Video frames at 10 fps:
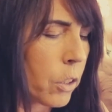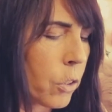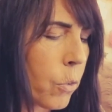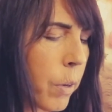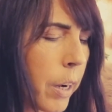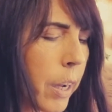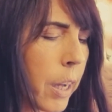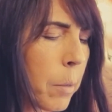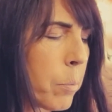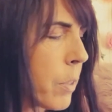
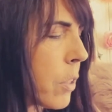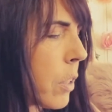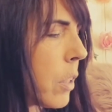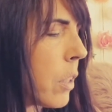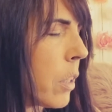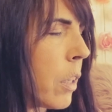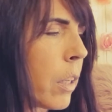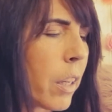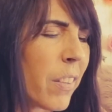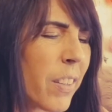grabbed,
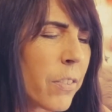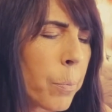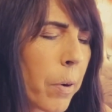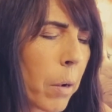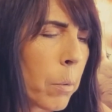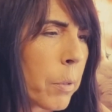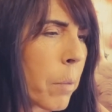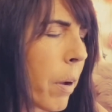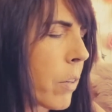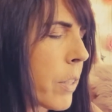and these are probably
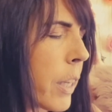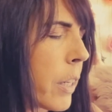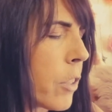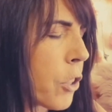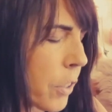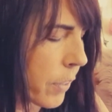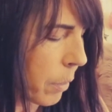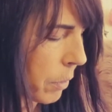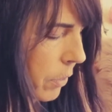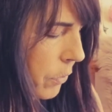about 10 inches, I
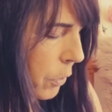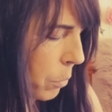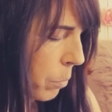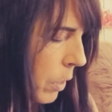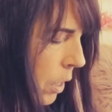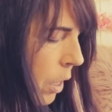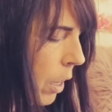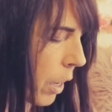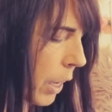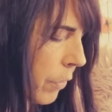would assume.
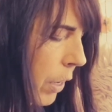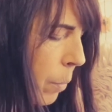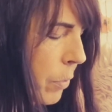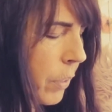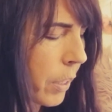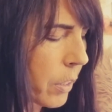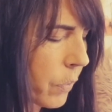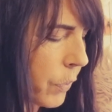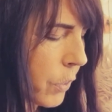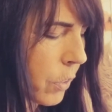I grabbed these
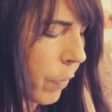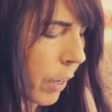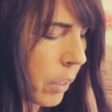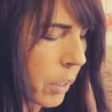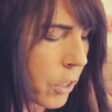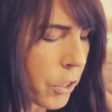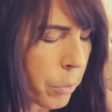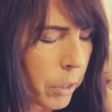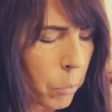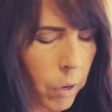for Savannah because she
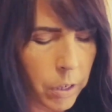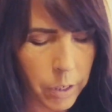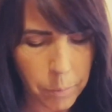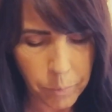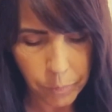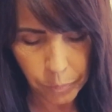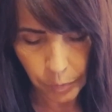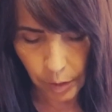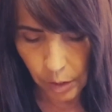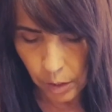really wanted them.
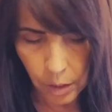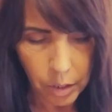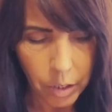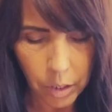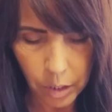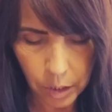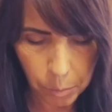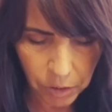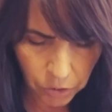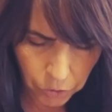Let
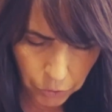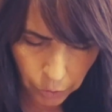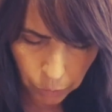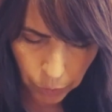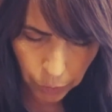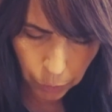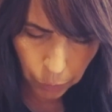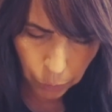me just show you.